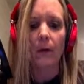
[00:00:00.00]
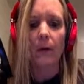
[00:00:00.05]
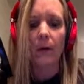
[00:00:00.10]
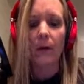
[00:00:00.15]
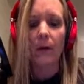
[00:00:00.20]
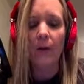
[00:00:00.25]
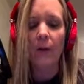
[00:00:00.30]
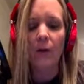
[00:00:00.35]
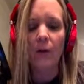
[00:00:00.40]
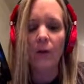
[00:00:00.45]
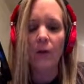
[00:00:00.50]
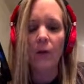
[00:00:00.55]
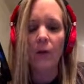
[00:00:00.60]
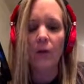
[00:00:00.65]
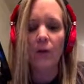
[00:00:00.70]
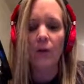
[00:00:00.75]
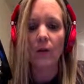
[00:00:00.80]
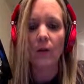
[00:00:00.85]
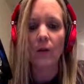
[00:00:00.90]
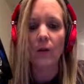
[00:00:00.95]
if I
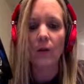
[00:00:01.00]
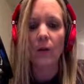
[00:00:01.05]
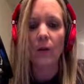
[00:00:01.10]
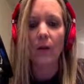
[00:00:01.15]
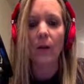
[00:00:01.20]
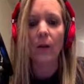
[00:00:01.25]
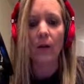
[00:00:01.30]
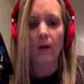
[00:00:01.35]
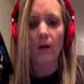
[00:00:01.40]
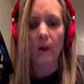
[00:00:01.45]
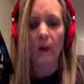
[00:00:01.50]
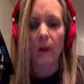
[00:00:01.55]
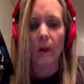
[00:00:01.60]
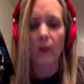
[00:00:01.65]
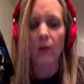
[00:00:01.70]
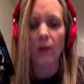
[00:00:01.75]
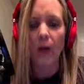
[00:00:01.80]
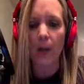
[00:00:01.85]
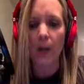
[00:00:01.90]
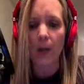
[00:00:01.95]
just click on my
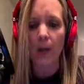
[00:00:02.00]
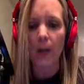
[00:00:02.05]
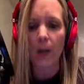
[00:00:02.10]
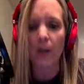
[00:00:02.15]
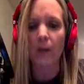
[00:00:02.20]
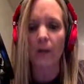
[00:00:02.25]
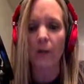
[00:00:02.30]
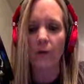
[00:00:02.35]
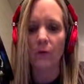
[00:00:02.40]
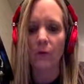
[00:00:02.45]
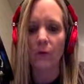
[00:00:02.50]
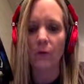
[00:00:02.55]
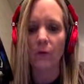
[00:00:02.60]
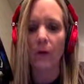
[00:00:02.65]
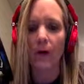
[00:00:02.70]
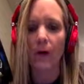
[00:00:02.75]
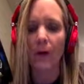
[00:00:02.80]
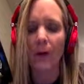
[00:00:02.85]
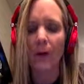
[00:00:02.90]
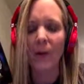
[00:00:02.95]
trackpad here and
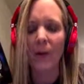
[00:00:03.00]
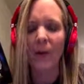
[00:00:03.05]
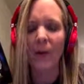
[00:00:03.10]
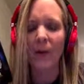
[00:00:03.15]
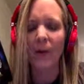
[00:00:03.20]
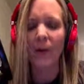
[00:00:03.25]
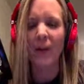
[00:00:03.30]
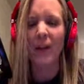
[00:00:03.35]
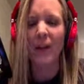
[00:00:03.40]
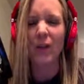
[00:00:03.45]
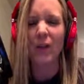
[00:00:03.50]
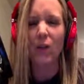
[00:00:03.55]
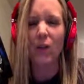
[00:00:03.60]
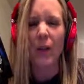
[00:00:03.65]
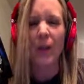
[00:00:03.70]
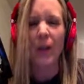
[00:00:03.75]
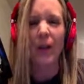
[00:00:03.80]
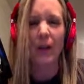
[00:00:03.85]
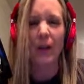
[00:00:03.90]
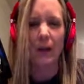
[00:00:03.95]
draw, I'm going to get a really
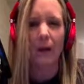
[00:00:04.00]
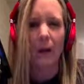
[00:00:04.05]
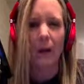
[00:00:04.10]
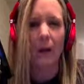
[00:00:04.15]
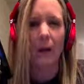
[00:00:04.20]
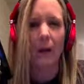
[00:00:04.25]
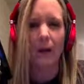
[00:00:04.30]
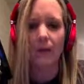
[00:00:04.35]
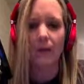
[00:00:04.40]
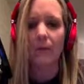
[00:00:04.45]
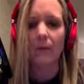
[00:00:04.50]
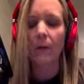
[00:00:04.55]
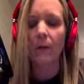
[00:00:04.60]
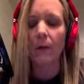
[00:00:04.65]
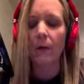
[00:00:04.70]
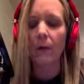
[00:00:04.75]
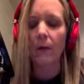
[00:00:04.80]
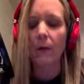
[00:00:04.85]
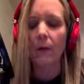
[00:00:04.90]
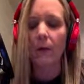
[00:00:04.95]
janky line.
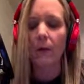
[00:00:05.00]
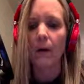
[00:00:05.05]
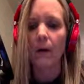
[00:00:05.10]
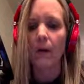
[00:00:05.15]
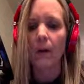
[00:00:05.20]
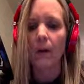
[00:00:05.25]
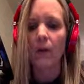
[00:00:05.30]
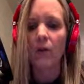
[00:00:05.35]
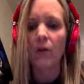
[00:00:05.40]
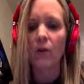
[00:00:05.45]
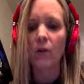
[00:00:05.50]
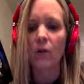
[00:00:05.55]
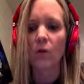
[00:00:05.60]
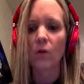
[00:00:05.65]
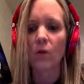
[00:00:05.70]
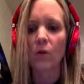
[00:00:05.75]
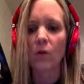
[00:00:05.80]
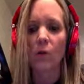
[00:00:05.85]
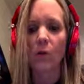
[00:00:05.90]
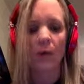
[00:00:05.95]
That's just
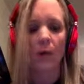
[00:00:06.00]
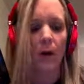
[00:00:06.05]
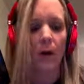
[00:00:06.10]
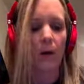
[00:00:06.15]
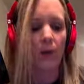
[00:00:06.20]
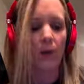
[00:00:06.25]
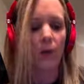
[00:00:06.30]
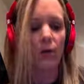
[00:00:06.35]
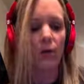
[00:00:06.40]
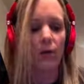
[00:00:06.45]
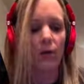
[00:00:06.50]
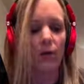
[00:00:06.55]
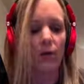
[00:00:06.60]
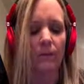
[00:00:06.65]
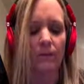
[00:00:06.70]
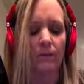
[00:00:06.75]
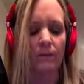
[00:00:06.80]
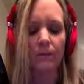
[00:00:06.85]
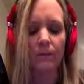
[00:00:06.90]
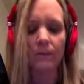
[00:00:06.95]
normal
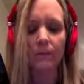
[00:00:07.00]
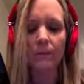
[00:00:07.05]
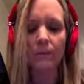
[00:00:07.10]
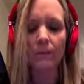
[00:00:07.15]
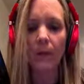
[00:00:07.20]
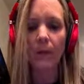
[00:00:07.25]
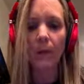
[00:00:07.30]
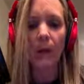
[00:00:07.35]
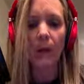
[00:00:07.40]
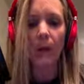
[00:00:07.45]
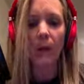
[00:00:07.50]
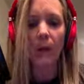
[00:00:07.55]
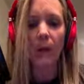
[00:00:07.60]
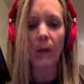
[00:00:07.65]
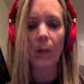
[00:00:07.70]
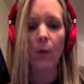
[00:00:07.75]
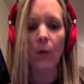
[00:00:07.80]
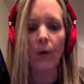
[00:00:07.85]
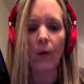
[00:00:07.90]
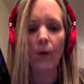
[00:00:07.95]
automation. If
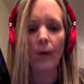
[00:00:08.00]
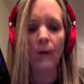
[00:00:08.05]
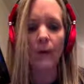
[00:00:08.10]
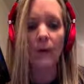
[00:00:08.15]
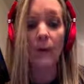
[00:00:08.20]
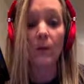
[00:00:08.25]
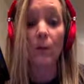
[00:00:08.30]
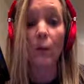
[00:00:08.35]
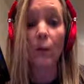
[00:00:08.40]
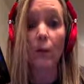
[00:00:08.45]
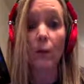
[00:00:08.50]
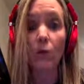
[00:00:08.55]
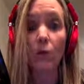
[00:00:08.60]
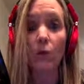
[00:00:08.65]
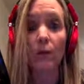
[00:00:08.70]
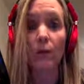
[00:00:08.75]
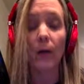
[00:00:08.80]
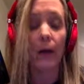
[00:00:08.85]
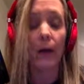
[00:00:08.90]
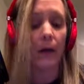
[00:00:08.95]
I want a
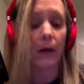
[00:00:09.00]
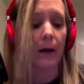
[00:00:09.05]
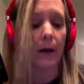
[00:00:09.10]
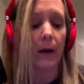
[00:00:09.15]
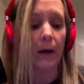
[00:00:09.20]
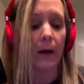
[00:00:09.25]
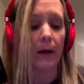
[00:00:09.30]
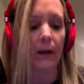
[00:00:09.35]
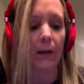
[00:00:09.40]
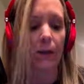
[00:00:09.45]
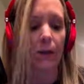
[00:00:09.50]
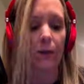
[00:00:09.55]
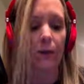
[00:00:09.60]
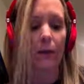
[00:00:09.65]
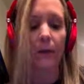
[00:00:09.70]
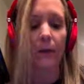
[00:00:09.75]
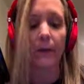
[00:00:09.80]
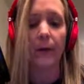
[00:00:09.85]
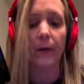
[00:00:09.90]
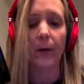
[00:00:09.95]
smoother line, I can hold
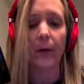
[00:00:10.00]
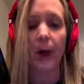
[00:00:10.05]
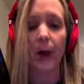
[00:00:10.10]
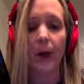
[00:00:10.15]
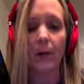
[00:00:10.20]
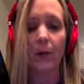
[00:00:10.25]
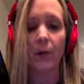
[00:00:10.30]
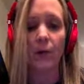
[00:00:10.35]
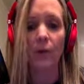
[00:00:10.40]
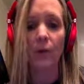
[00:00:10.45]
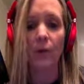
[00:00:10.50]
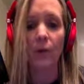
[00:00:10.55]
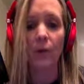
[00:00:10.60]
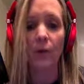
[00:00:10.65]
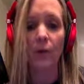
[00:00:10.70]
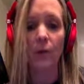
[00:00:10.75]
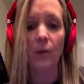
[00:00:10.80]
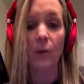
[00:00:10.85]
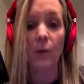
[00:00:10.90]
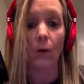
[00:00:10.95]
down the Option
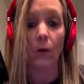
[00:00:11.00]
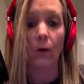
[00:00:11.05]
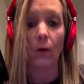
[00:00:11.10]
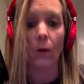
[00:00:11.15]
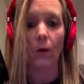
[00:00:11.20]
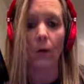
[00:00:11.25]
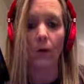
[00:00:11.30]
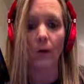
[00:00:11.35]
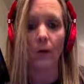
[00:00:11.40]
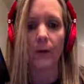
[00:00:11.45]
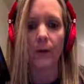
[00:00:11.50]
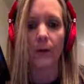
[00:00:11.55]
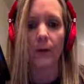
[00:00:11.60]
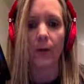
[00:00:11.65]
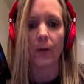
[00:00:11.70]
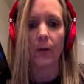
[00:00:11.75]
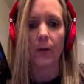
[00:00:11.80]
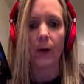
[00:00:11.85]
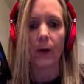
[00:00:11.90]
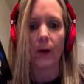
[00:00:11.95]
key or Alt,
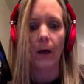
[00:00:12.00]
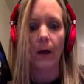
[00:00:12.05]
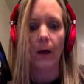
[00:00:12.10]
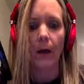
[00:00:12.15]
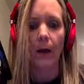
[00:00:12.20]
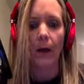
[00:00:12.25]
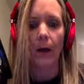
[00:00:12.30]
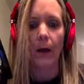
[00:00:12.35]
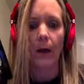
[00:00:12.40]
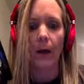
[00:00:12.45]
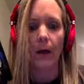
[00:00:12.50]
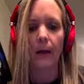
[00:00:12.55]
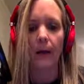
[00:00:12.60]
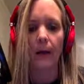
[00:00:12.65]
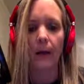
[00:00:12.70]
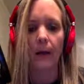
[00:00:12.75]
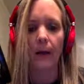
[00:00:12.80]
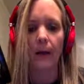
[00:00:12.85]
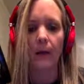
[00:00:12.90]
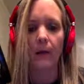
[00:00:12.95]
and I can
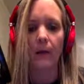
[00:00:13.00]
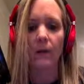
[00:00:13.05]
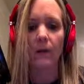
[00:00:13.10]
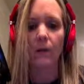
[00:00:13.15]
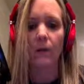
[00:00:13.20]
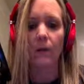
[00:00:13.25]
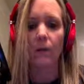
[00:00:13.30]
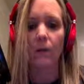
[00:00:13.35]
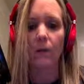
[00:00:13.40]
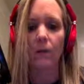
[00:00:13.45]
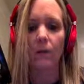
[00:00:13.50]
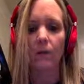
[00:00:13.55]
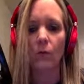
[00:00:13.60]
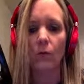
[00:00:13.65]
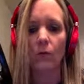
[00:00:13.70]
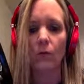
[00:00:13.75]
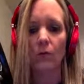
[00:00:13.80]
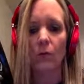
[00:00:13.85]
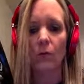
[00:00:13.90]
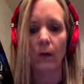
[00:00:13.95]
get a
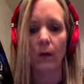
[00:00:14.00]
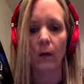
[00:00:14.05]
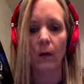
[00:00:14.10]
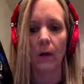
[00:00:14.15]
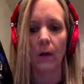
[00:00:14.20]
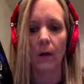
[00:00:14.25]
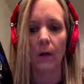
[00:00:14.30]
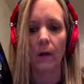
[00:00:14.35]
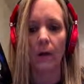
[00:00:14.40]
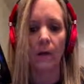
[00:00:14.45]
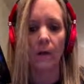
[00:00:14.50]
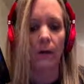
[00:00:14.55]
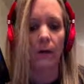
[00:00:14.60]
smooth line.